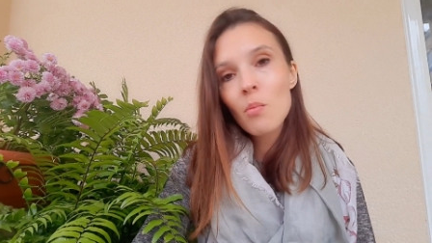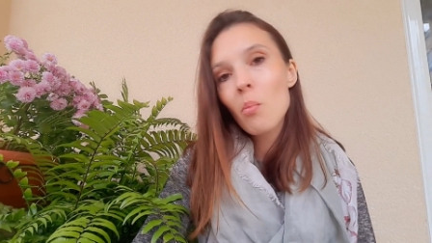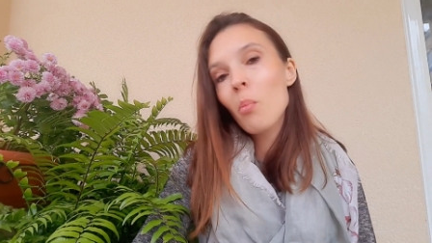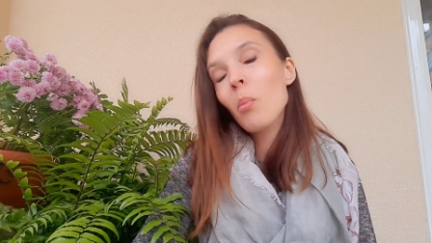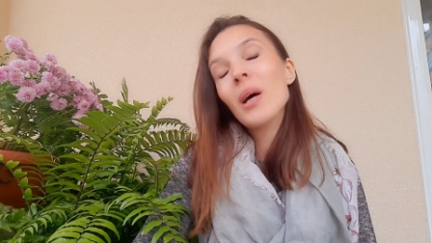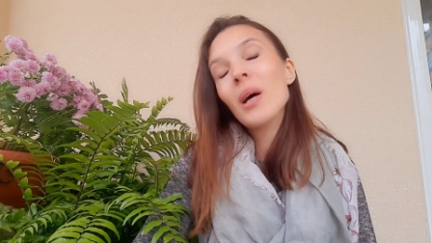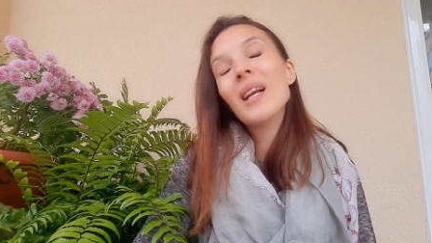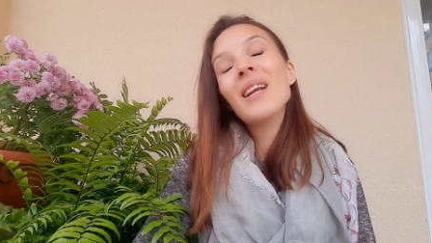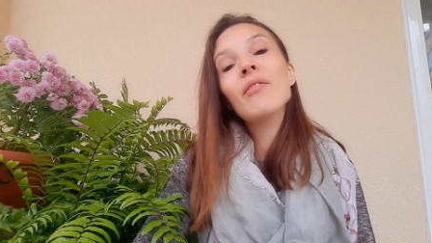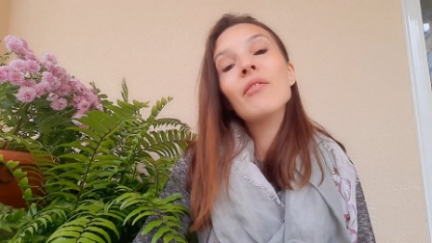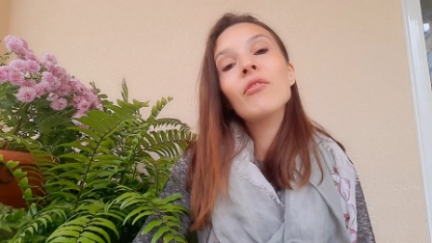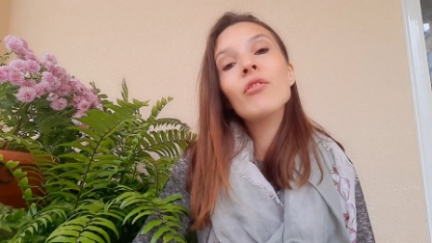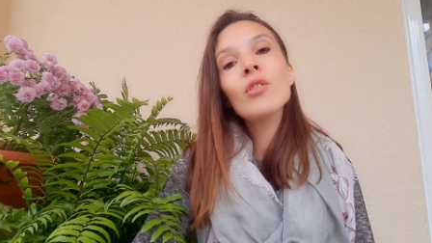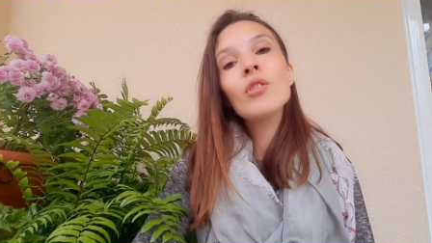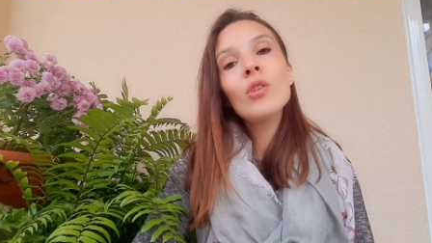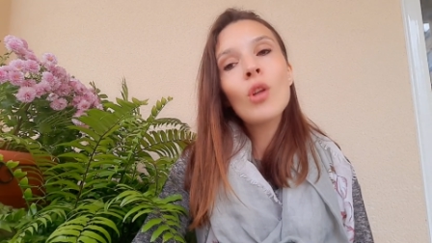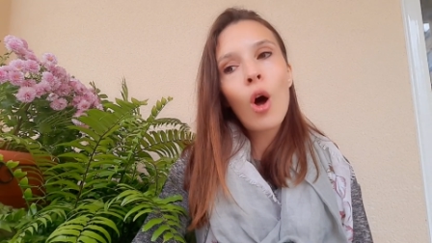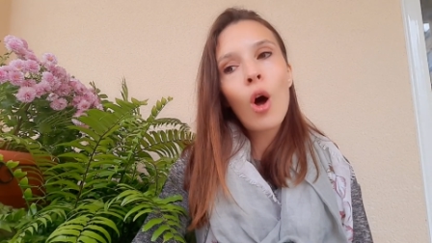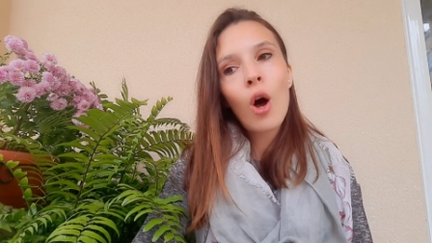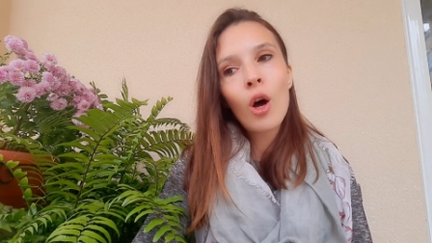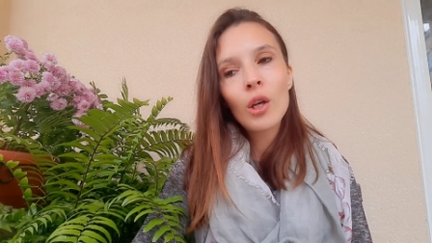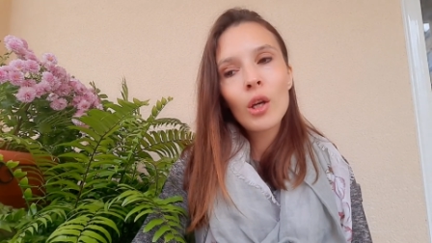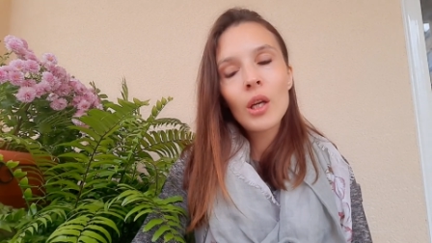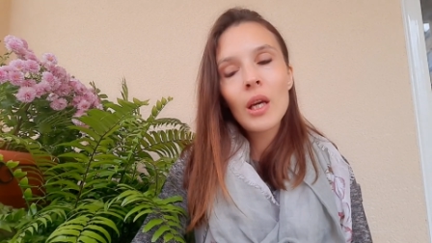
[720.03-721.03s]
But if
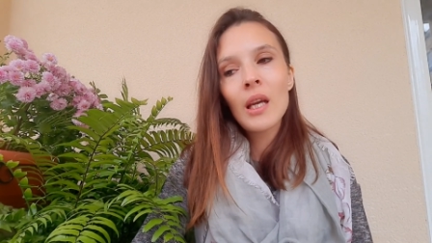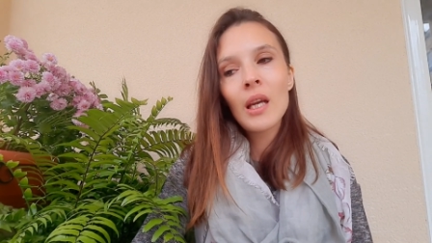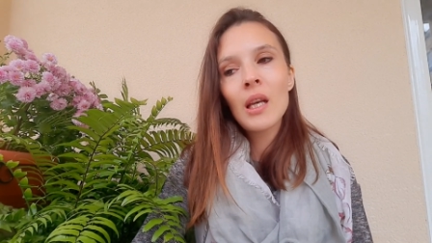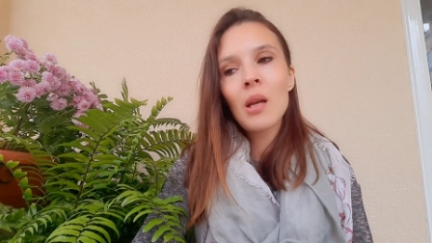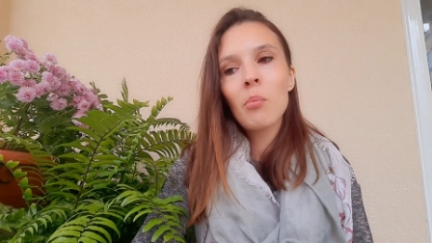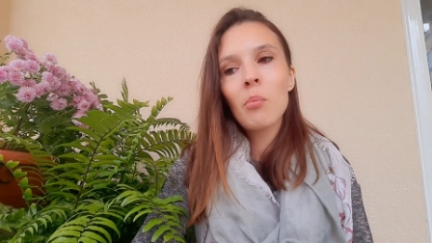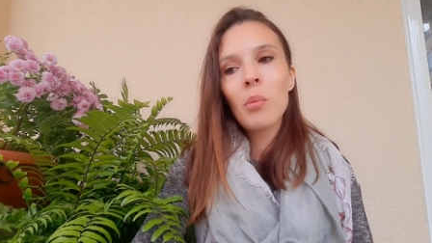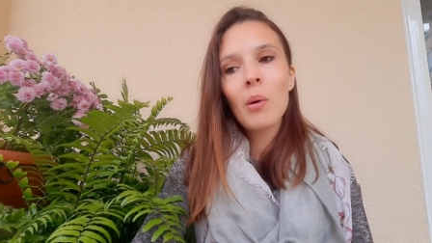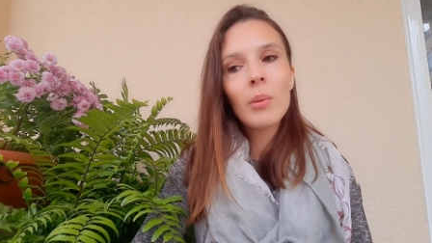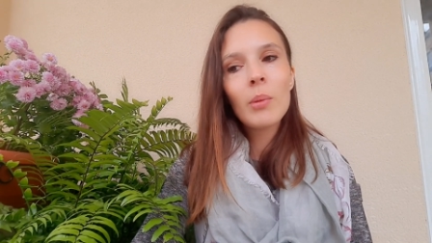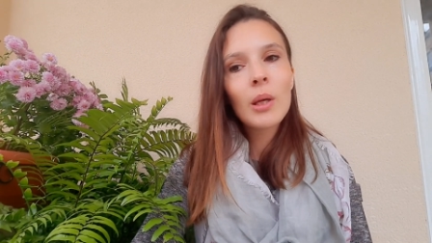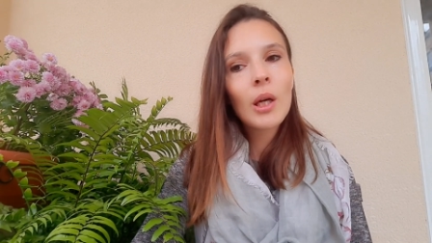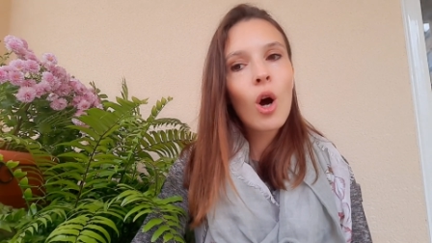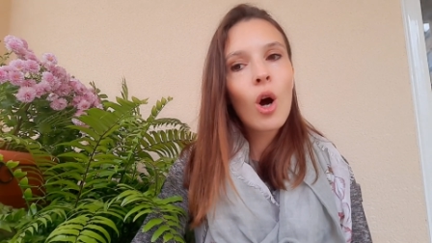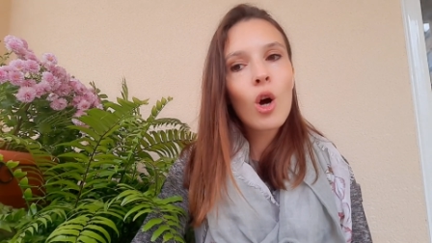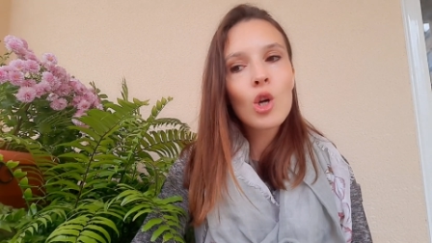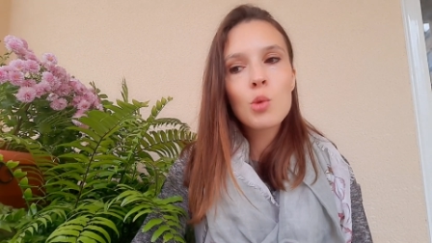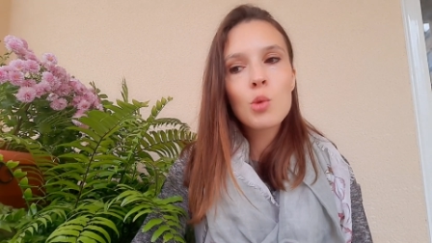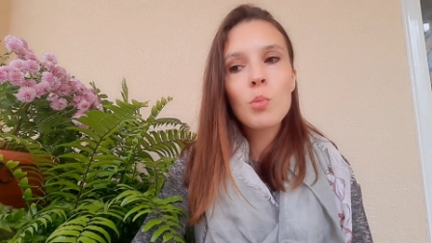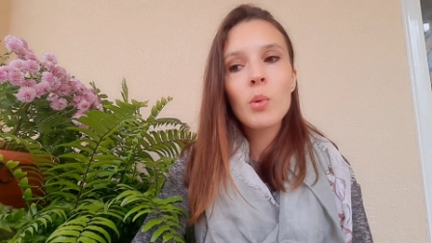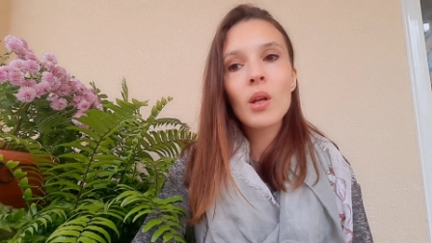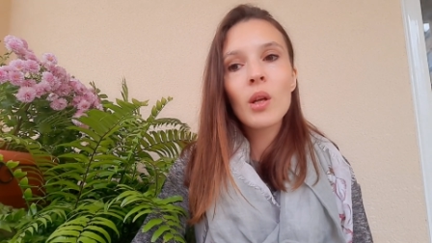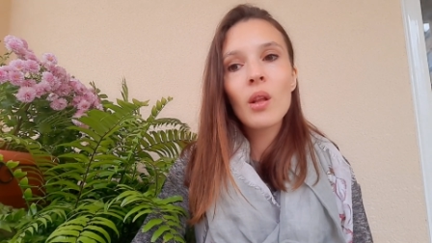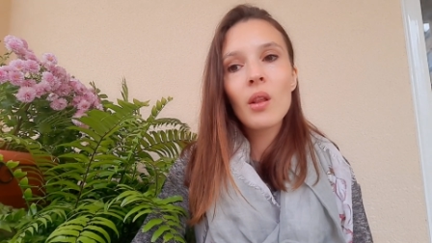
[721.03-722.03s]
not, in a public
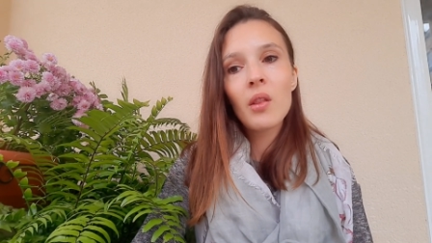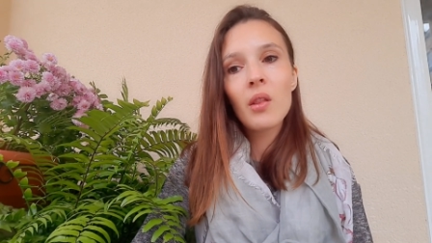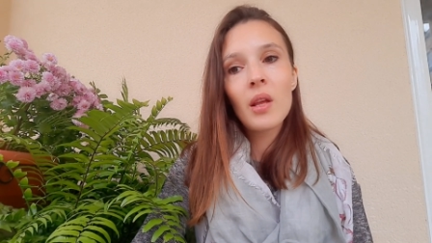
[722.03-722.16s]
hospital,